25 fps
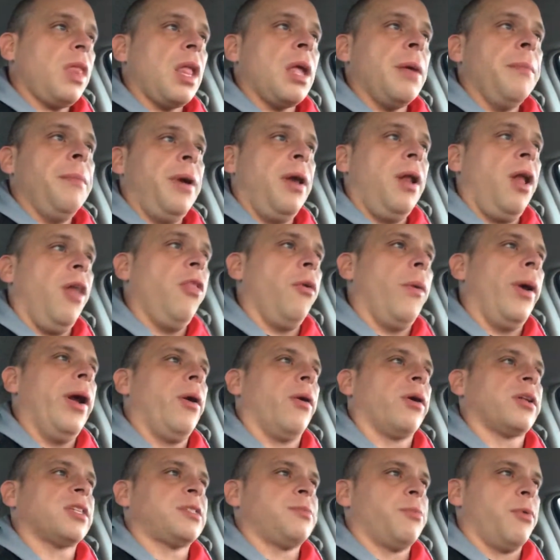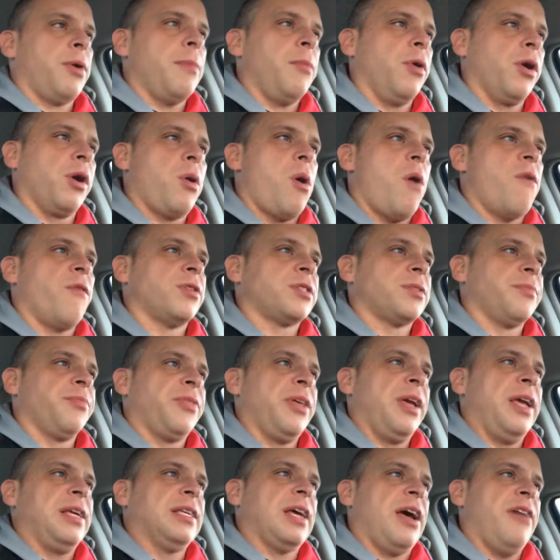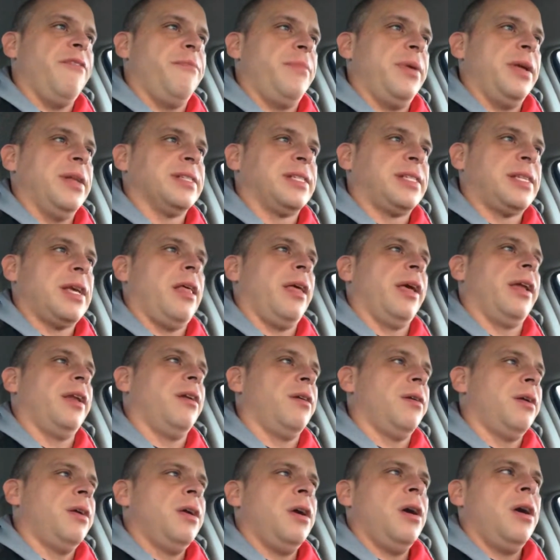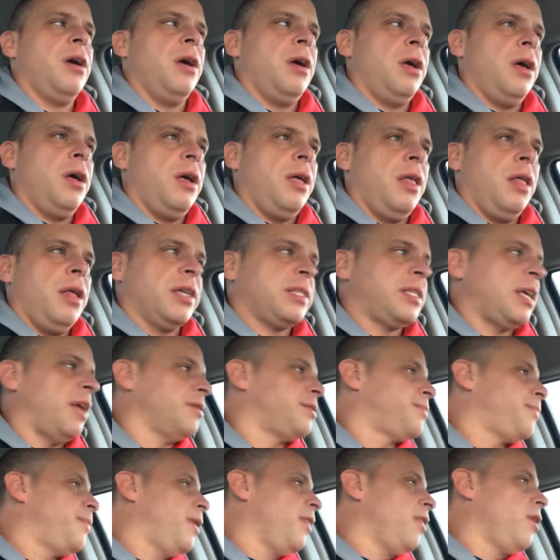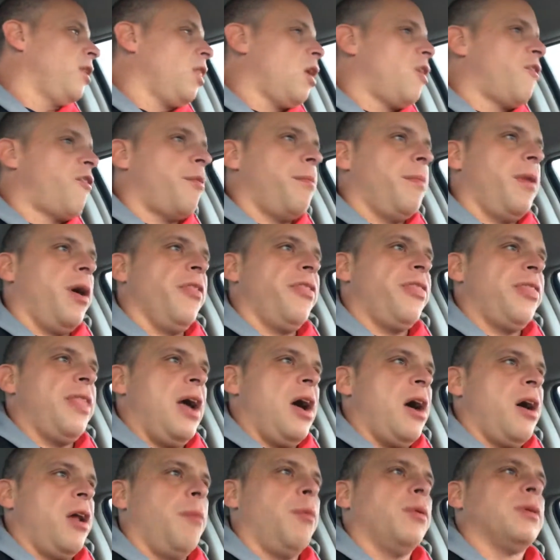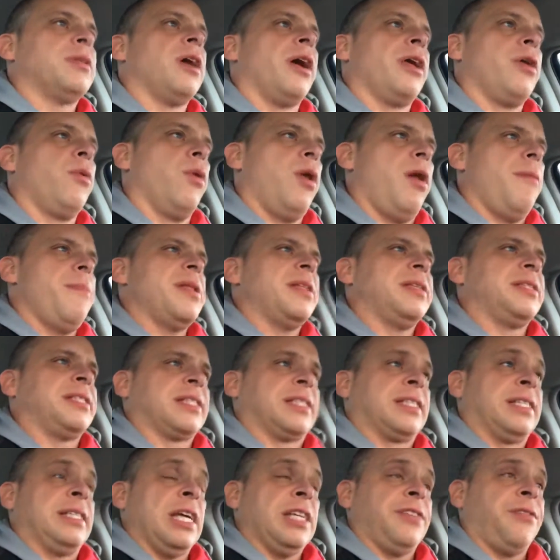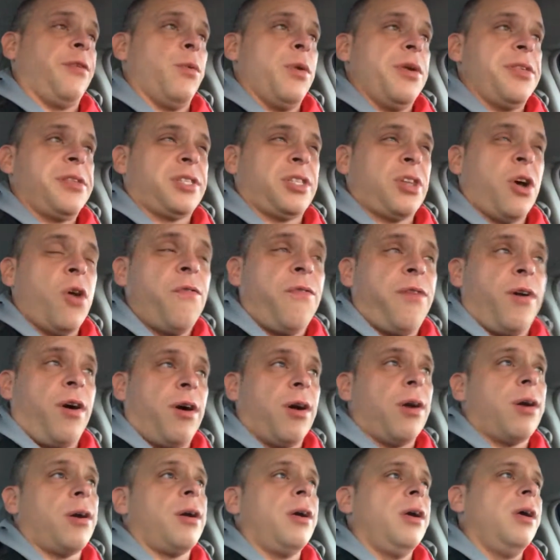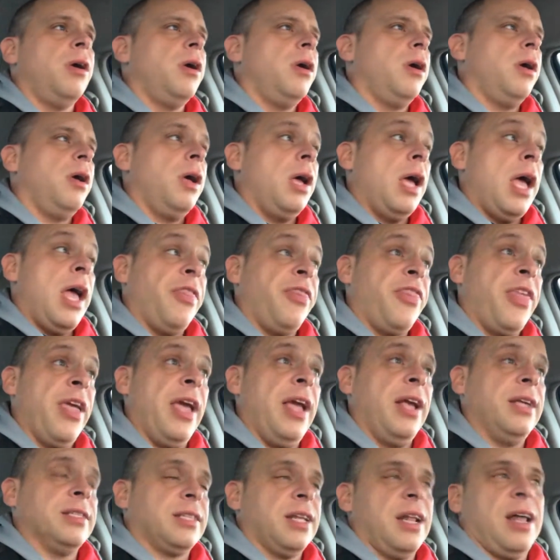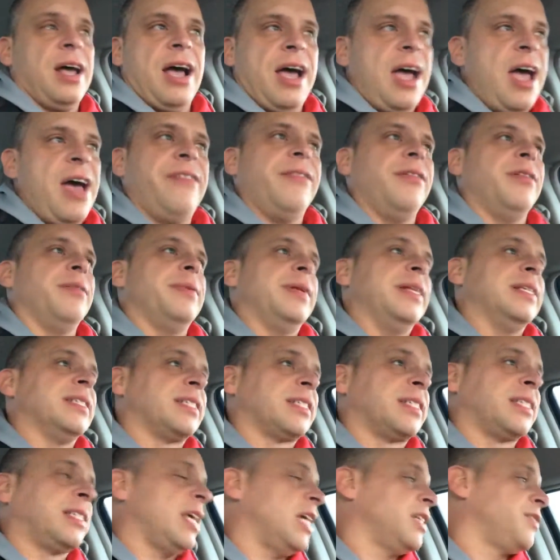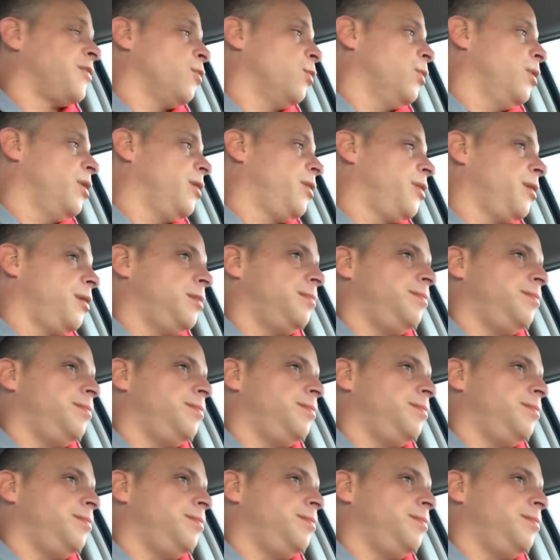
But on the way to work this morning, I'm going to go over some things I've been selling. So it's been a little over a month now. I want to tell you what I've been successful with so far and things that I haven't been successful with.